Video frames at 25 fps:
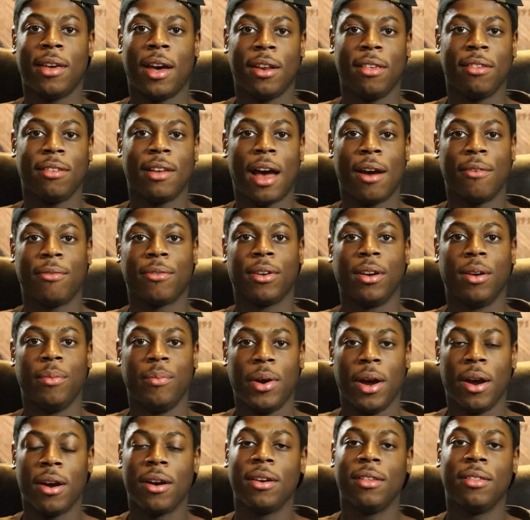that is African
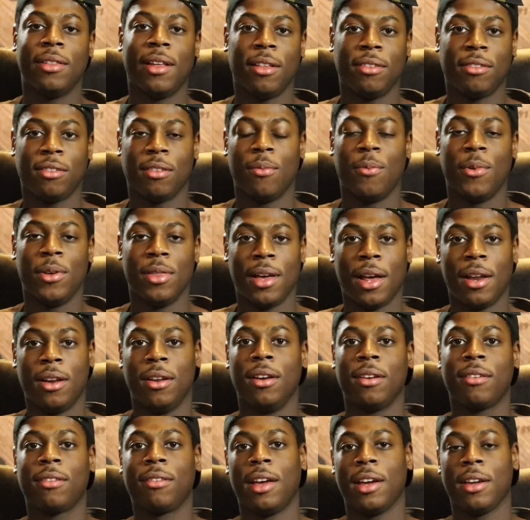American, that's someone that
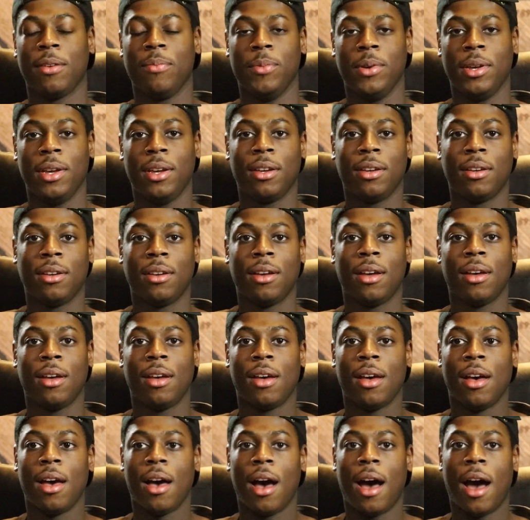looks like me,
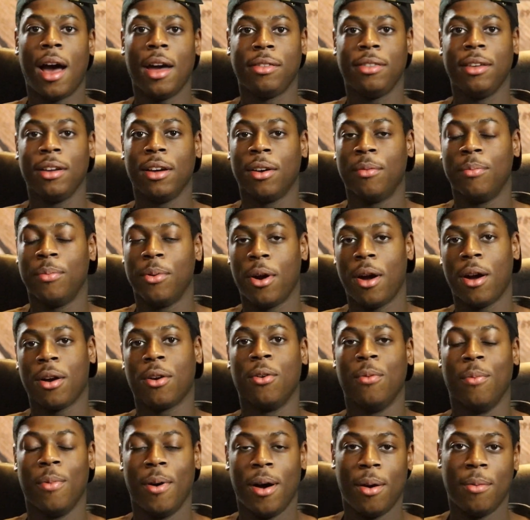I think of
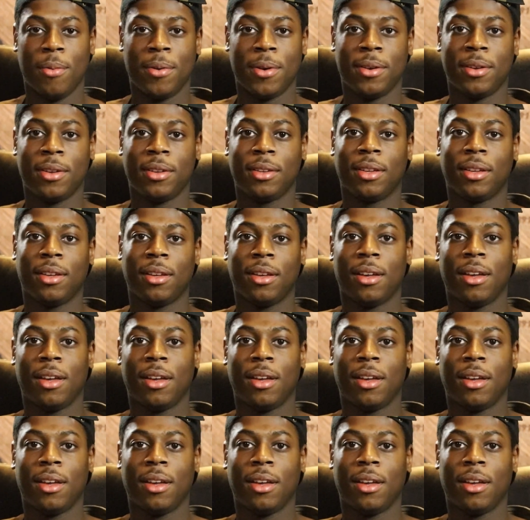Barack Obama.